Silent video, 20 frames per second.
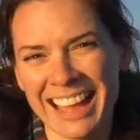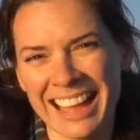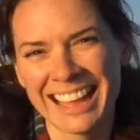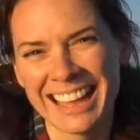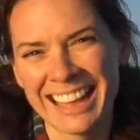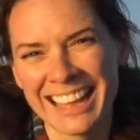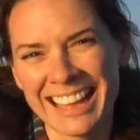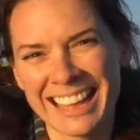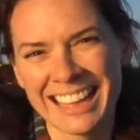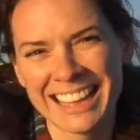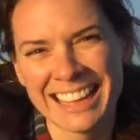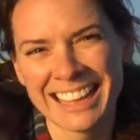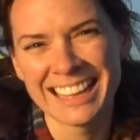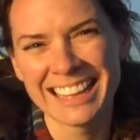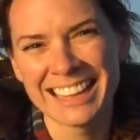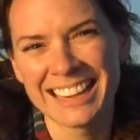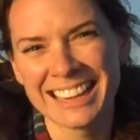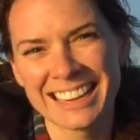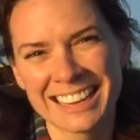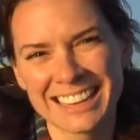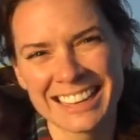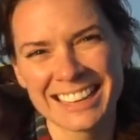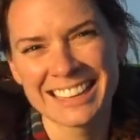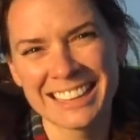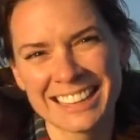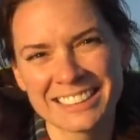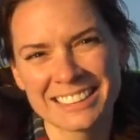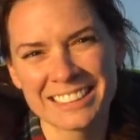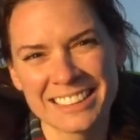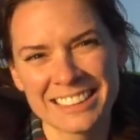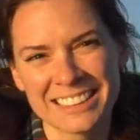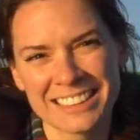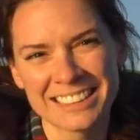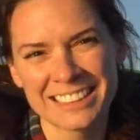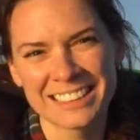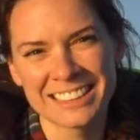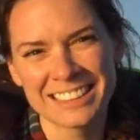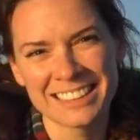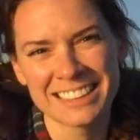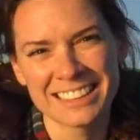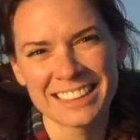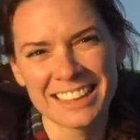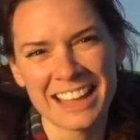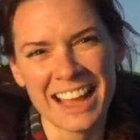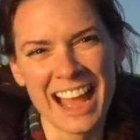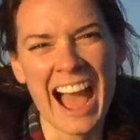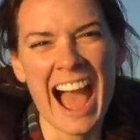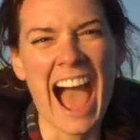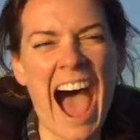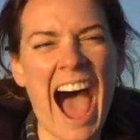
number is fifteen thousand subscribers.